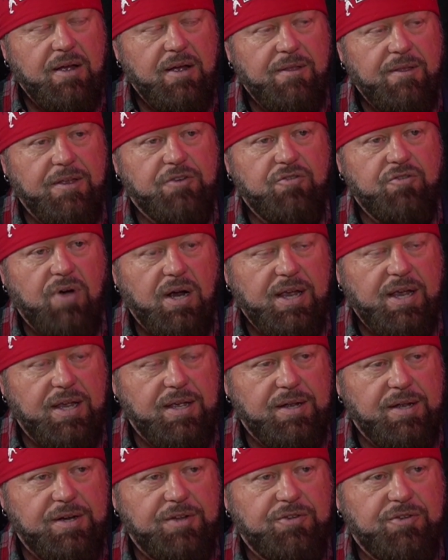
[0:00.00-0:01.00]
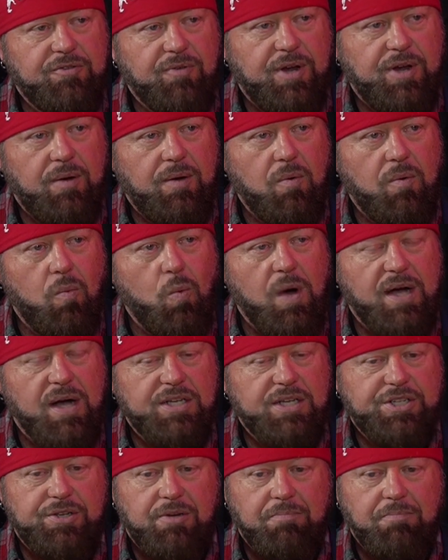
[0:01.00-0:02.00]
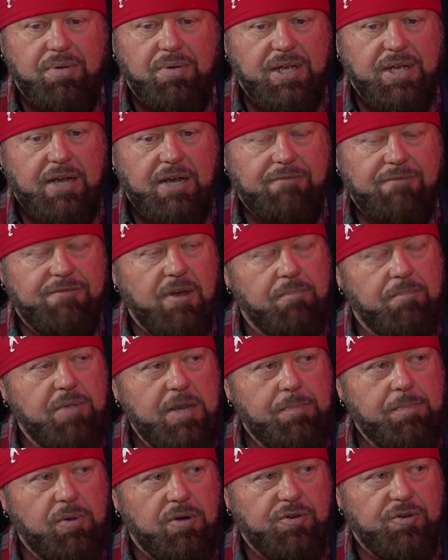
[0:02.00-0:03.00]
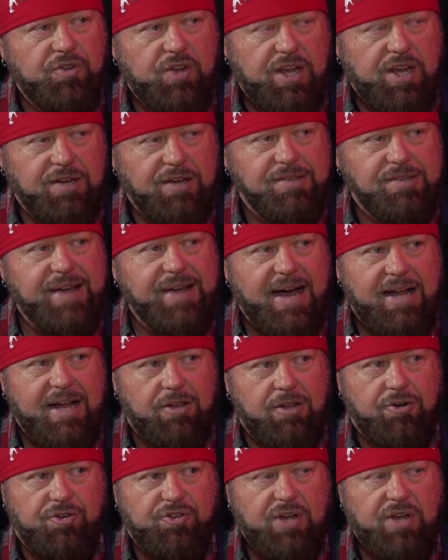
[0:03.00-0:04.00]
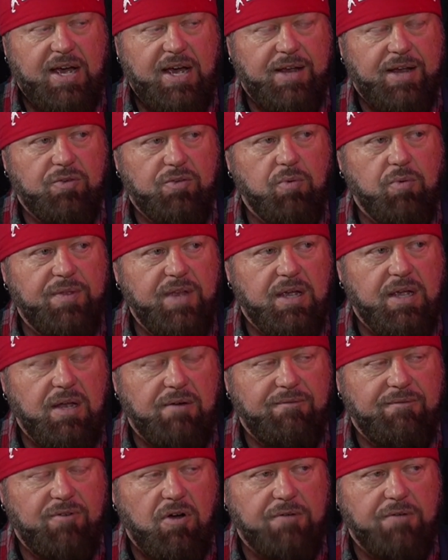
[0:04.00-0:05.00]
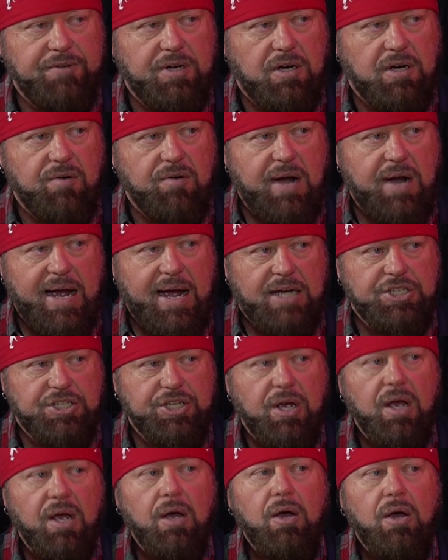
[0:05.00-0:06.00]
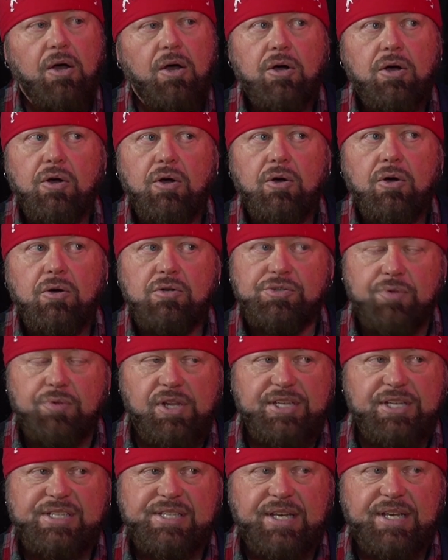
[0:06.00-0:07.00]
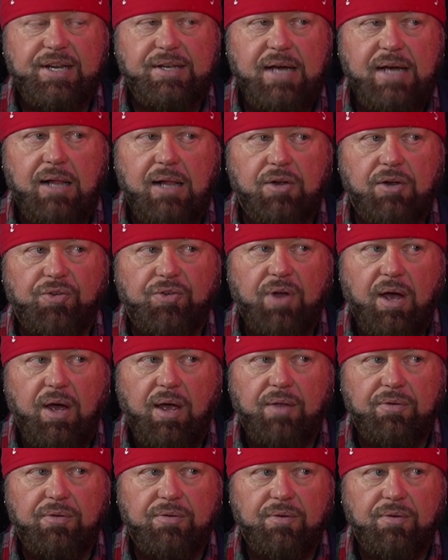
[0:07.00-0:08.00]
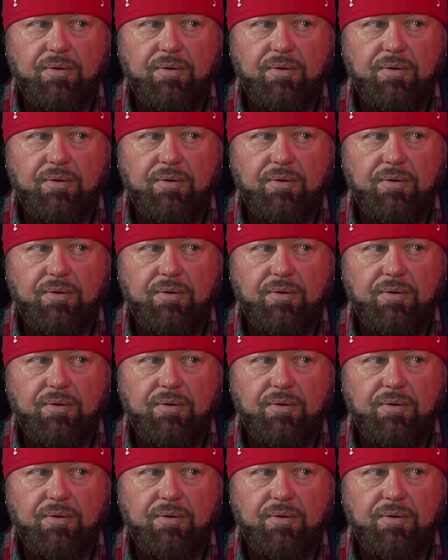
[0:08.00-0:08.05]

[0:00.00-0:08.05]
The trucking industry wants you to believe that people are seeing dollar signs when they get involved in a crash. Who's really seeing dollar signs?